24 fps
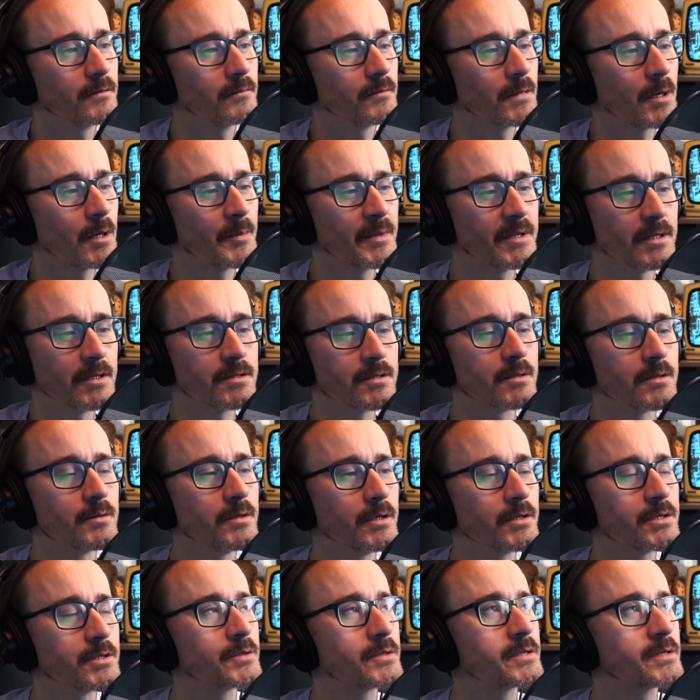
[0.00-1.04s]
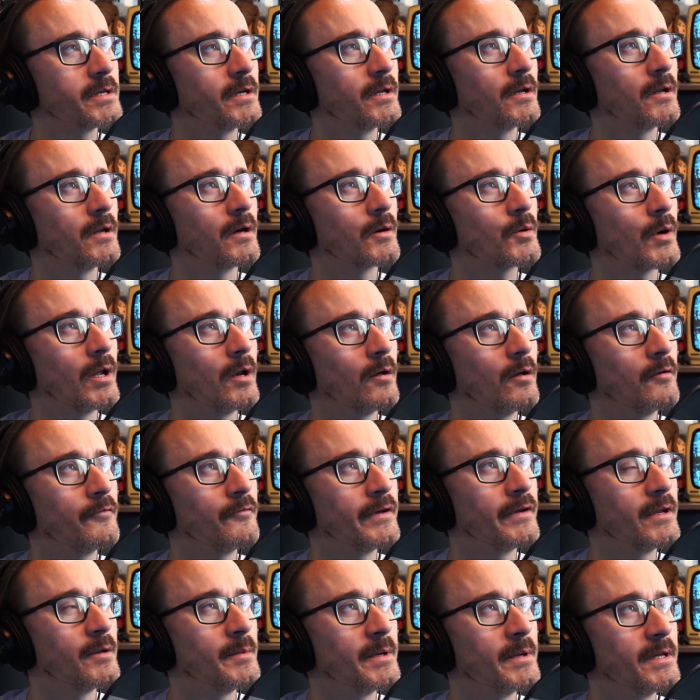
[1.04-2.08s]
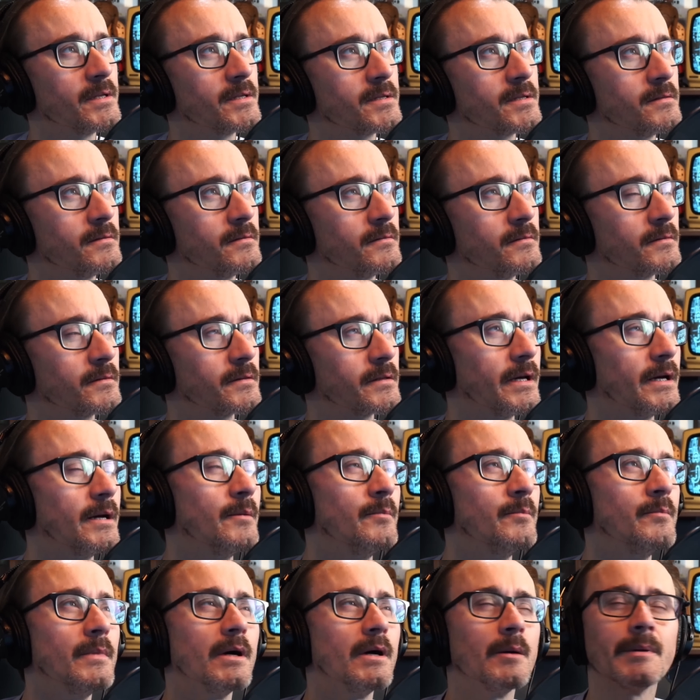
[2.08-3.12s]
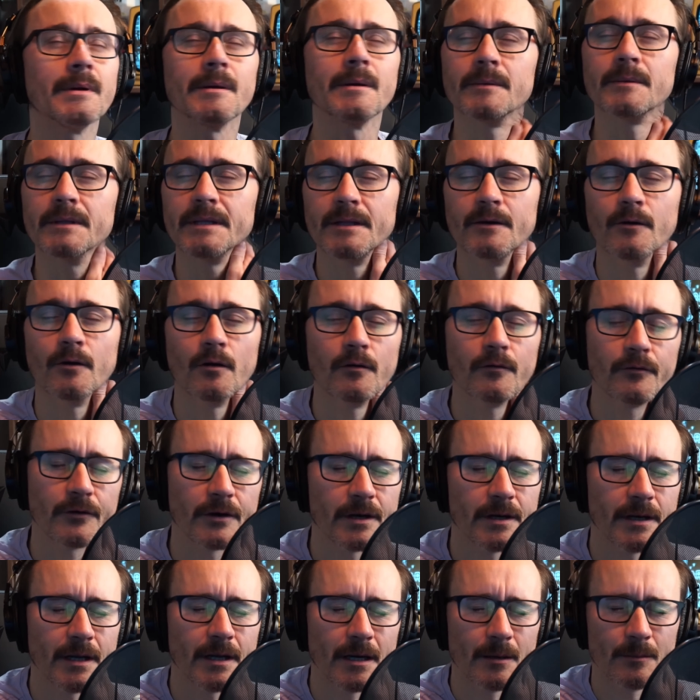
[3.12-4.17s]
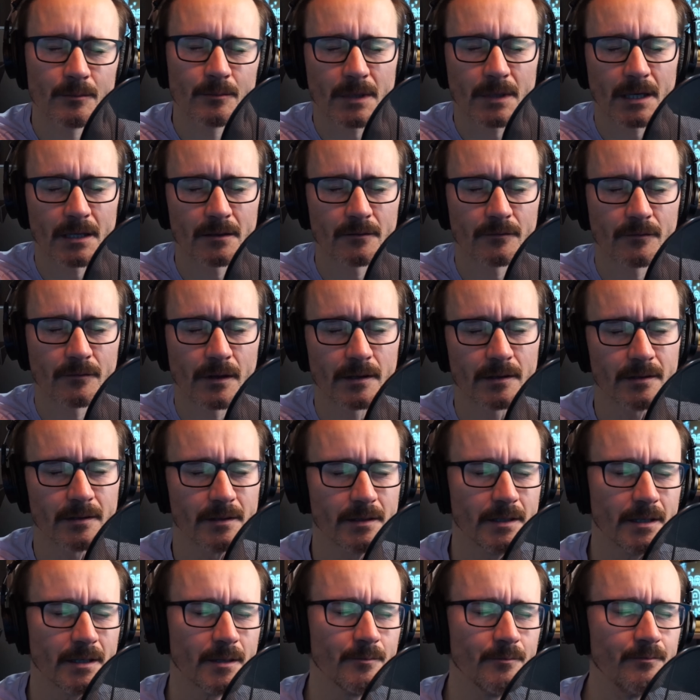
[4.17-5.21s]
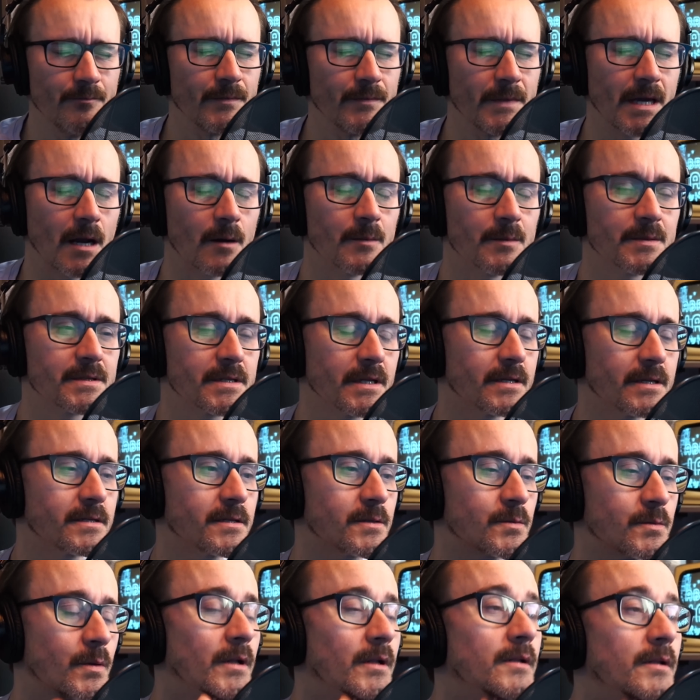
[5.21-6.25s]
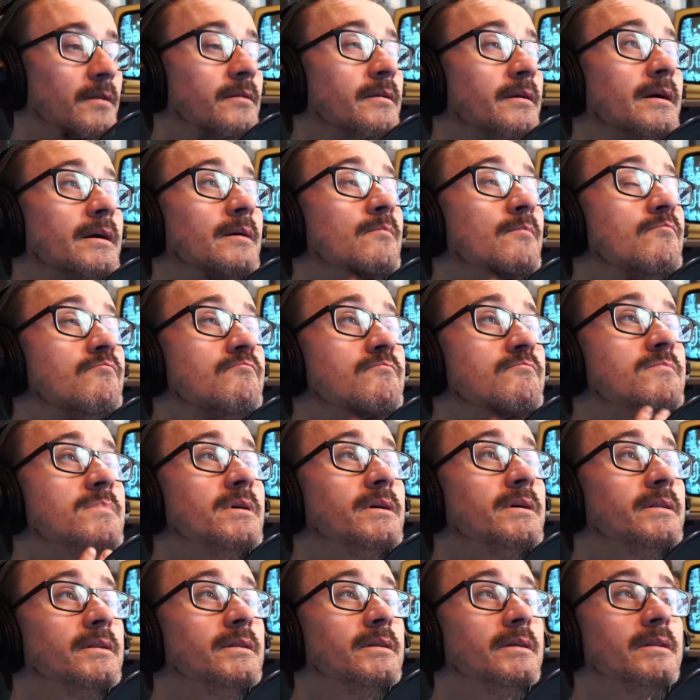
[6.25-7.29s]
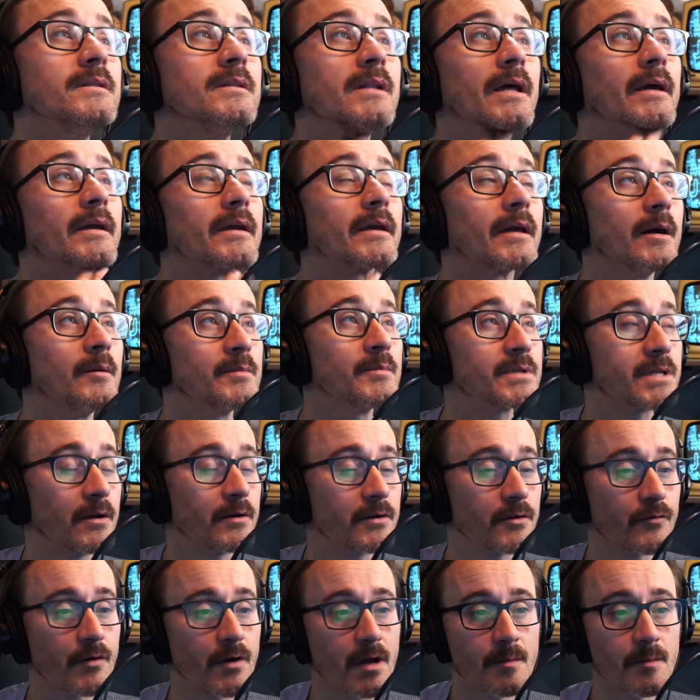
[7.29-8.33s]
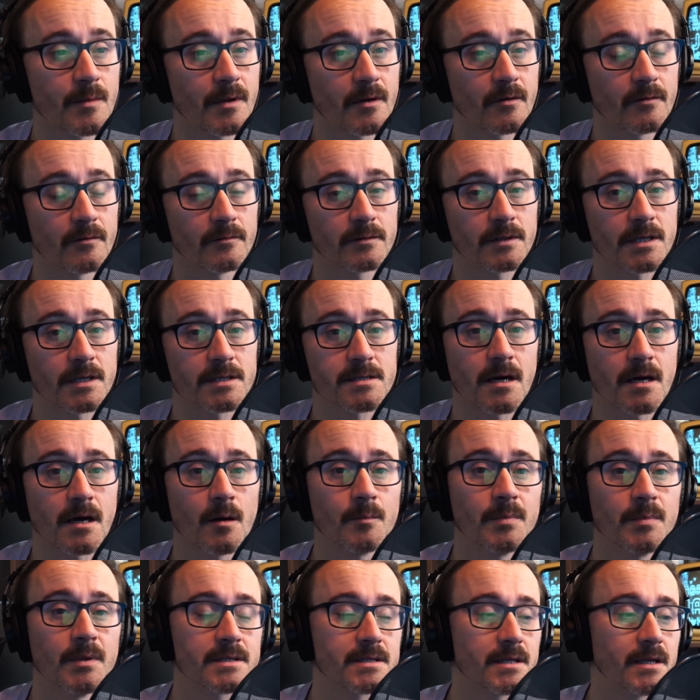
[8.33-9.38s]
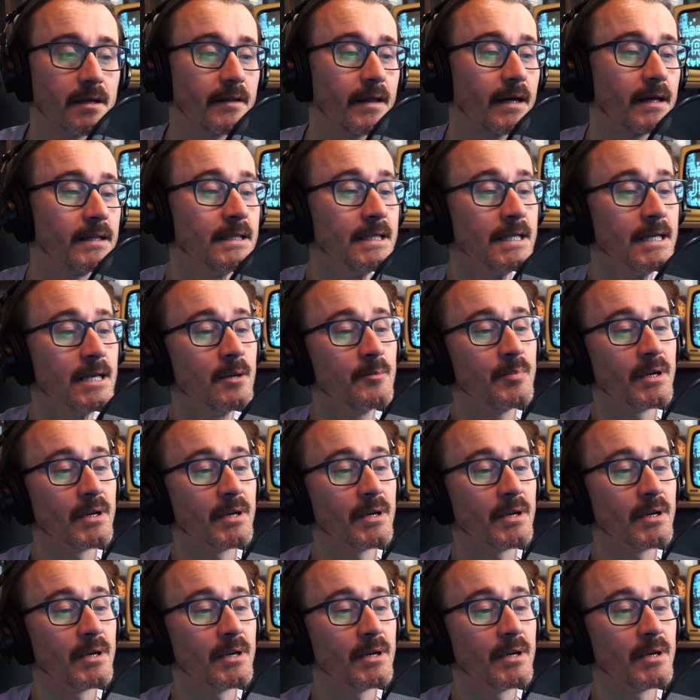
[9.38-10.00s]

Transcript: I mean, you do see quite a lot of Vietnamese and people over in kind of like the Arab states as well, in like Saudi Arabia and Qatar and places like that.